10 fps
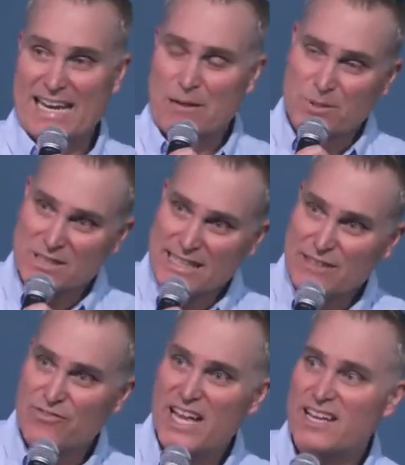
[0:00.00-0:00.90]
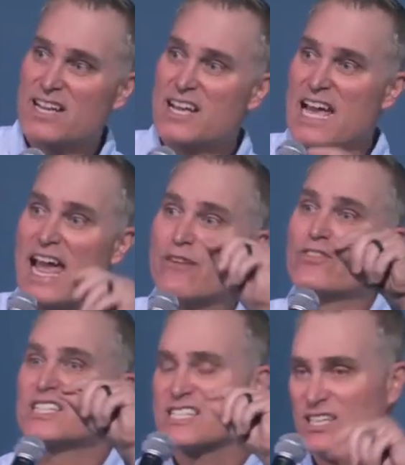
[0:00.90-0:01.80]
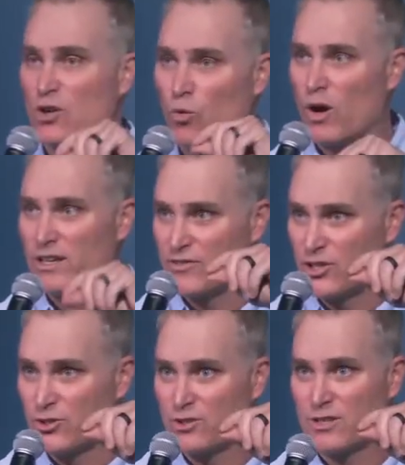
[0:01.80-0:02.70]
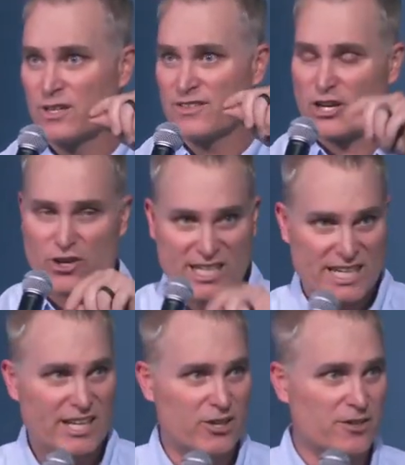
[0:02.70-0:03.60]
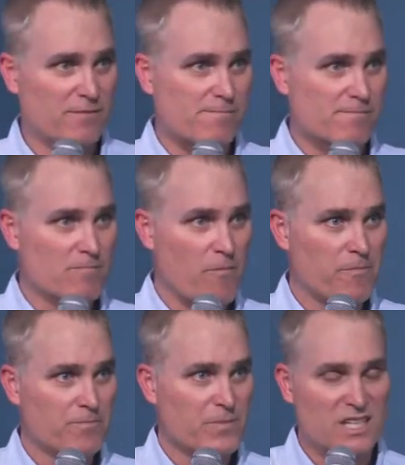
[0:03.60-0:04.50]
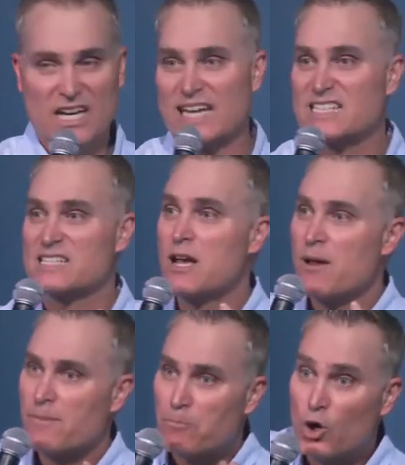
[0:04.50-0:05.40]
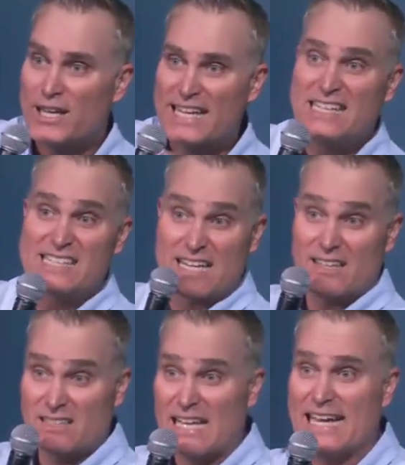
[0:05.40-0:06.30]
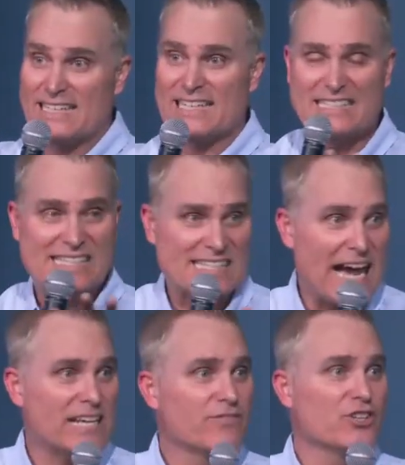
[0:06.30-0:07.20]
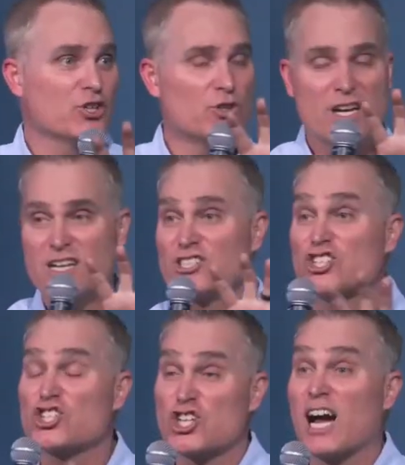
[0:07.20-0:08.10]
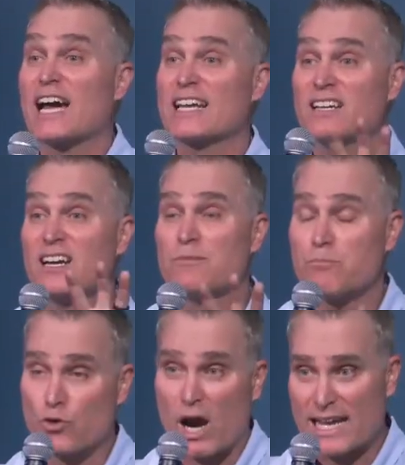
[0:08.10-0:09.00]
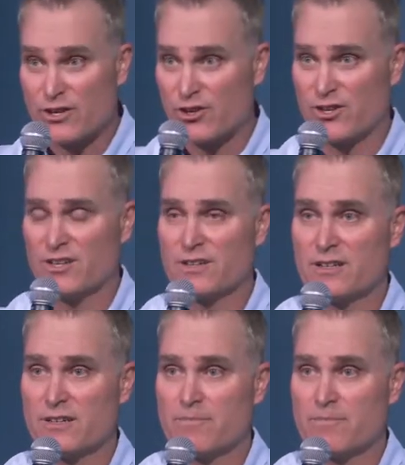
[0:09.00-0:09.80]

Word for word: And I believe that every single one of you that are here, God has put his light inside of you to shine brighter